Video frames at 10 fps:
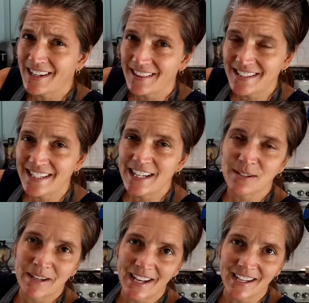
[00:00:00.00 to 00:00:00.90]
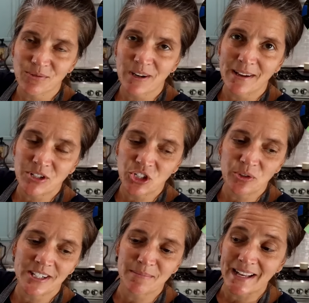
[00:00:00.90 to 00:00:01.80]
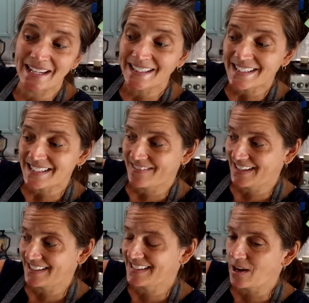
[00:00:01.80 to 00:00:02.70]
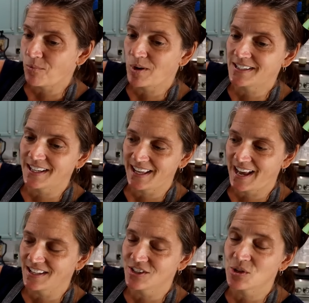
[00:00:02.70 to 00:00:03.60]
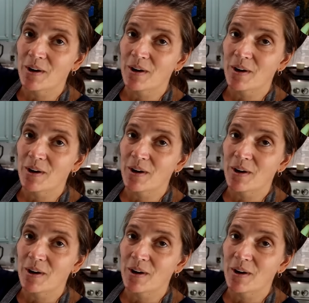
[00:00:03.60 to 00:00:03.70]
The reason I got these today is because what I've been doing is making a list of things that I want to get.